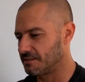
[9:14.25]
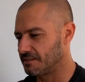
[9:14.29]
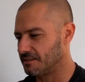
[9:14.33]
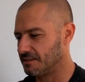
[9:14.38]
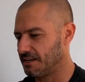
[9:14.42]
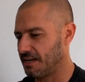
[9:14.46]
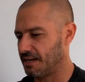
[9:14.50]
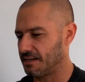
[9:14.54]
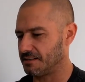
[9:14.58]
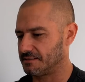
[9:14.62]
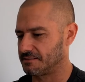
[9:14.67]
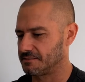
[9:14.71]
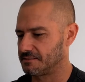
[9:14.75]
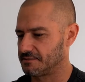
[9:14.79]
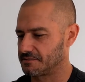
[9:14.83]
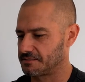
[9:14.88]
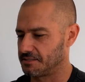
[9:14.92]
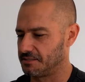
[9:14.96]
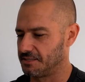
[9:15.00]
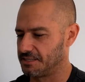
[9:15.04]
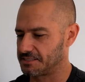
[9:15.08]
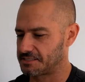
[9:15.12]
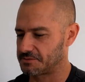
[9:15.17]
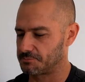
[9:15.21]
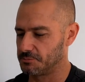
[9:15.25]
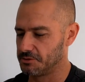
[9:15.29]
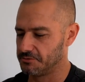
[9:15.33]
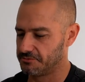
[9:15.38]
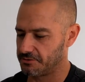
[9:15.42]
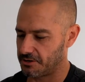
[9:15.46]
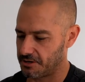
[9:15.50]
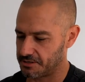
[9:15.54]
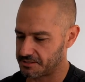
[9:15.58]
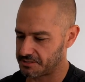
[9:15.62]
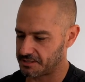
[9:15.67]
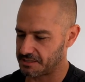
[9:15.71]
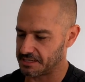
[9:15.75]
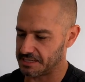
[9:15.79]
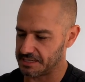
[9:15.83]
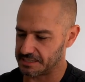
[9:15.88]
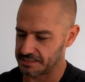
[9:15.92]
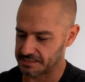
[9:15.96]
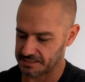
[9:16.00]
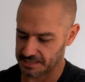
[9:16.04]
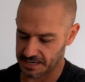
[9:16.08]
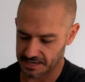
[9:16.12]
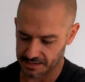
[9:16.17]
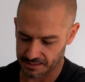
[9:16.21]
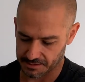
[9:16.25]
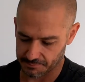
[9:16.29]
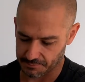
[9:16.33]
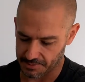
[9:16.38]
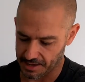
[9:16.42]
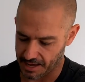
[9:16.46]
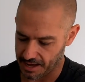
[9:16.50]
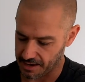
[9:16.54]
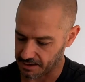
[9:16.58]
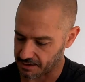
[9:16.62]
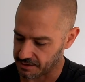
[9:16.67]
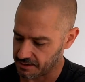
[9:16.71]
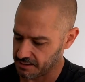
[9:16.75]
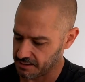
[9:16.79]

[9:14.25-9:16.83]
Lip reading: Yeah, so let's move on to the inside of the bag.